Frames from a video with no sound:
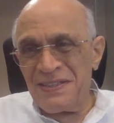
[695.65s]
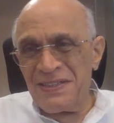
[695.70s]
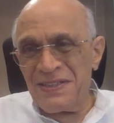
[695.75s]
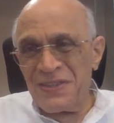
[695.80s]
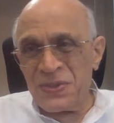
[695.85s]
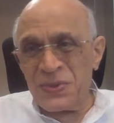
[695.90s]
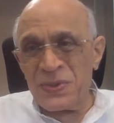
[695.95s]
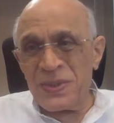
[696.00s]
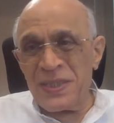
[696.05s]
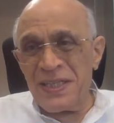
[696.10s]

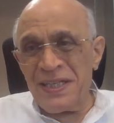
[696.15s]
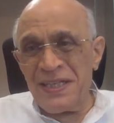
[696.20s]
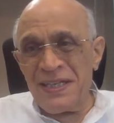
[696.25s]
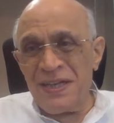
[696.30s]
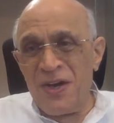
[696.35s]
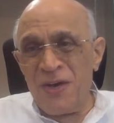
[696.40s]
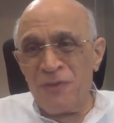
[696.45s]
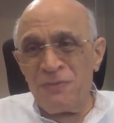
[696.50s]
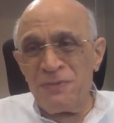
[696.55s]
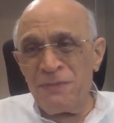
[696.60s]
Today,
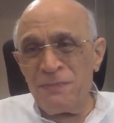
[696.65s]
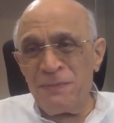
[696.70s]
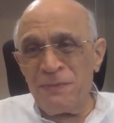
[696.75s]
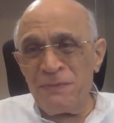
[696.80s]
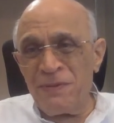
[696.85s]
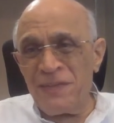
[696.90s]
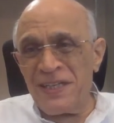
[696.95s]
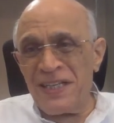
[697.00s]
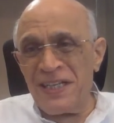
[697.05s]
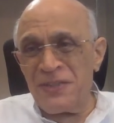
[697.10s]
how many
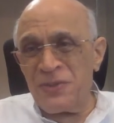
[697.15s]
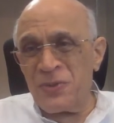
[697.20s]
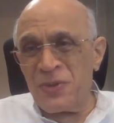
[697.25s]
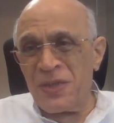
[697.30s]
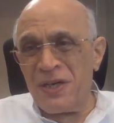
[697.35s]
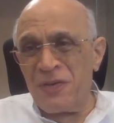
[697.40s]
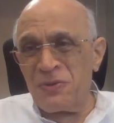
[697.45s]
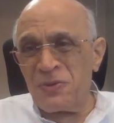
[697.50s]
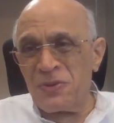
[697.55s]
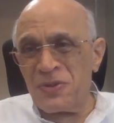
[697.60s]
people can you
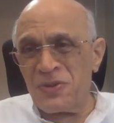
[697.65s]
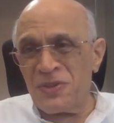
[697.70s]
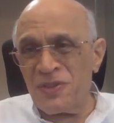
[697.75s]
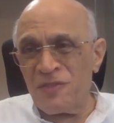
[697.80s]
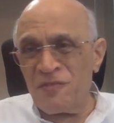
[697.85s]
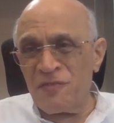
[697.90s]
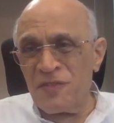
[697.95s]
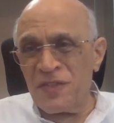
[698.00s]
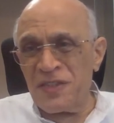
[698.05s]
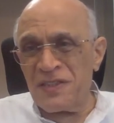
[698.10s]
count on
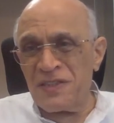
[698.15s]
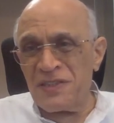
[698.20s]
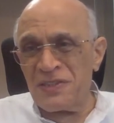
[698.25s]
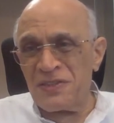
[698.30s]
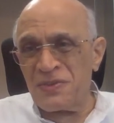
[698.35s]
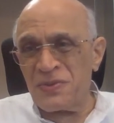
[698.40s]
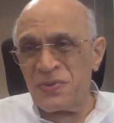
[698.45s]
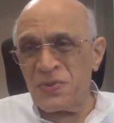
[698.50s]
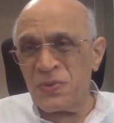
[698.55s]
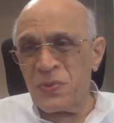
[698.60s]
your
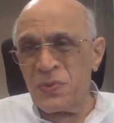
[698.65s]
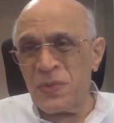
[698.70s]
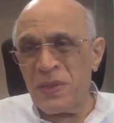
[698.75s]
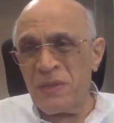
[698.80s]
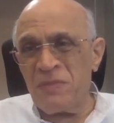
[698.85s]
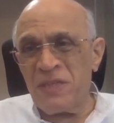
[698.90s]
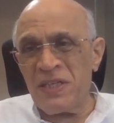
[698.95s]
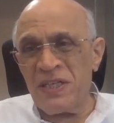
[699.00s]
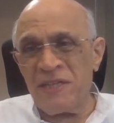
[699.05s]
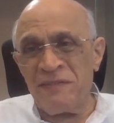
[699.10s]
fingers who will
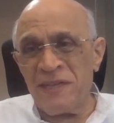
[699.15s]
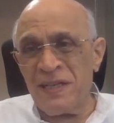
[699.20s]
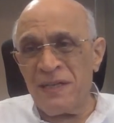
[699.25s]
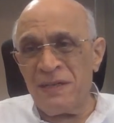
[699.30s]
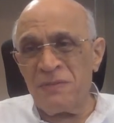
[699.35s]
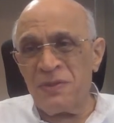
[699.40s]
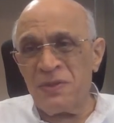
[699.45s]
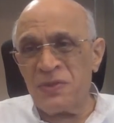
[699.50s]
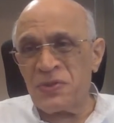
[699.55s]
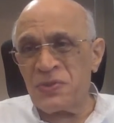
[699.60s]
be
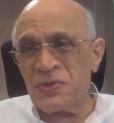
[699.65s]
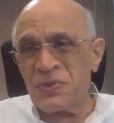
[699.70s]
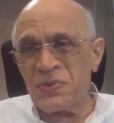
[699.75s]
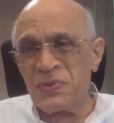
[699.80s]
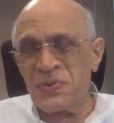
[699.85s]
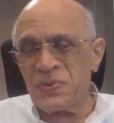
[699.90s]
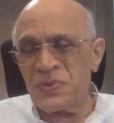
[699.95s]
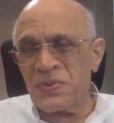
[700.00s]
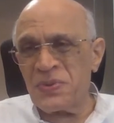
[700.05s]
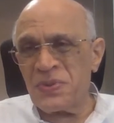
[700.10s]
available to
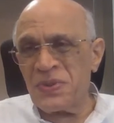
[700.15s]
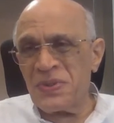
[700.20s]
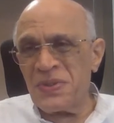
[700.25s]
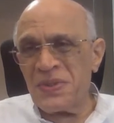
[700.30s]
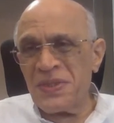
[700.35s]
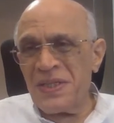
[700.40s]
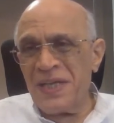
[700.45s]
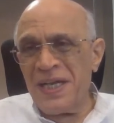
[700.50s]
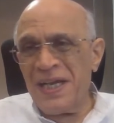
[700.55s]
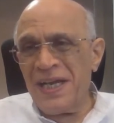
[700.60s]
you
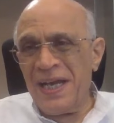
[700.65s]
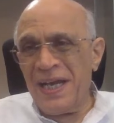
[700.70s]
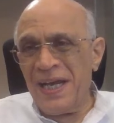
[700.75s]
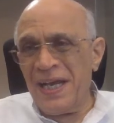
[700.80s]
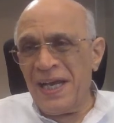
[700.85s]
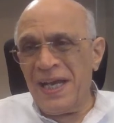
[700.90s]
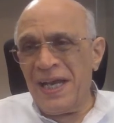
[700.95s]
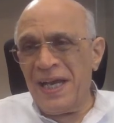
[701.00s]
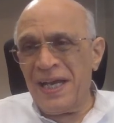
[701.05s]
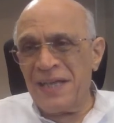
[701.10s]

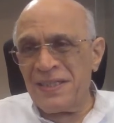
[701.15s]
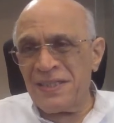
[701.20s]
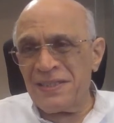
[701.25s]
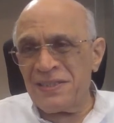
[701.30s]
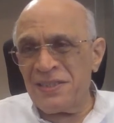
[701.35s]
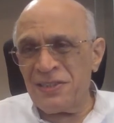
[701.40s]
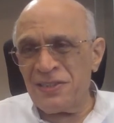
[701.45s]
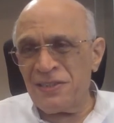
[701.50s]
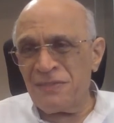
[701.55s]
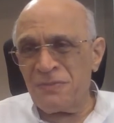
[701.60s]
at
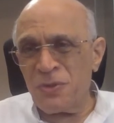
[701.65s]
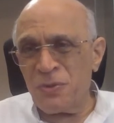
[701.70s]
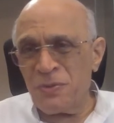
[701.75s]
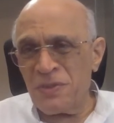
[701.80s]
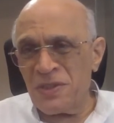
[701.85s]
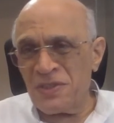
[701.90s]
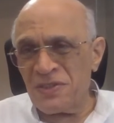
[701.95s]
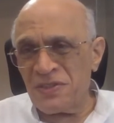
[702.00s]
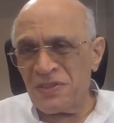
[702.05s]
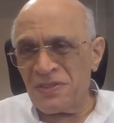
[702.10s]
just a
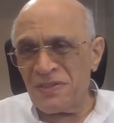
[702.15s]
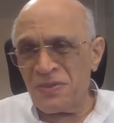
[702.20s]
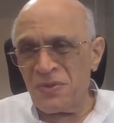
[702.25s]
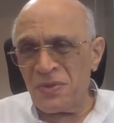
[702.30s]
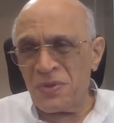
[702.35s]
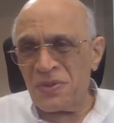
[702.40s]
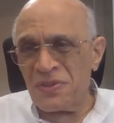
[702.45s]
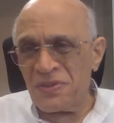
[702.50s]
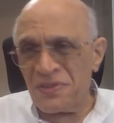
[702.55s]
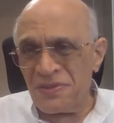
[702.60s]
moment's
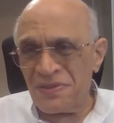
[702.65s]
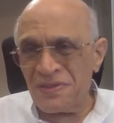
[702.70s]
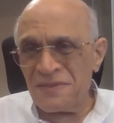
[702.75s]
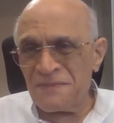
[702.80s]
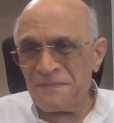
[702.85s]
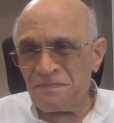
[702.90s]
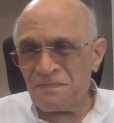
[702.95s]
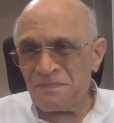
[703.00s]
notice?